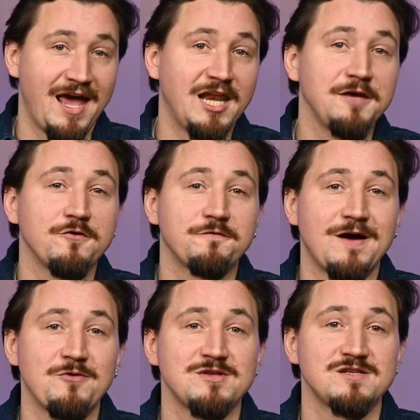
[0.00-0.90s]
And if you
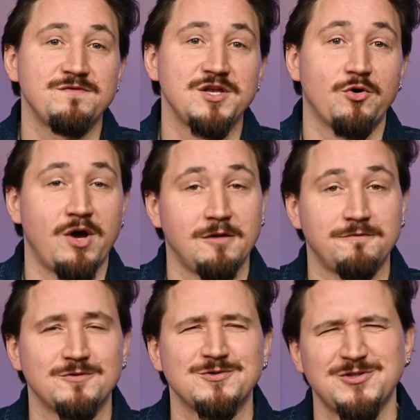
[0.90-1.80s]
found this video
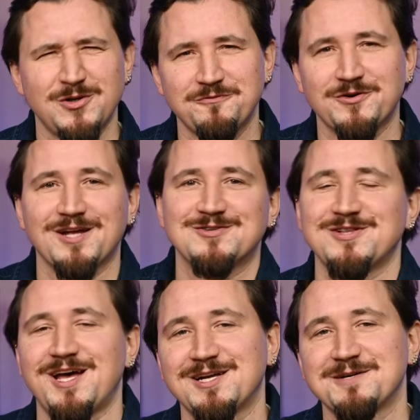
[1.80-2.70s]
helpful, don't forget to
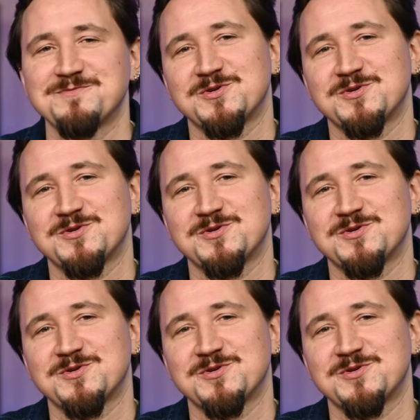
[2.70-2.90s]
like,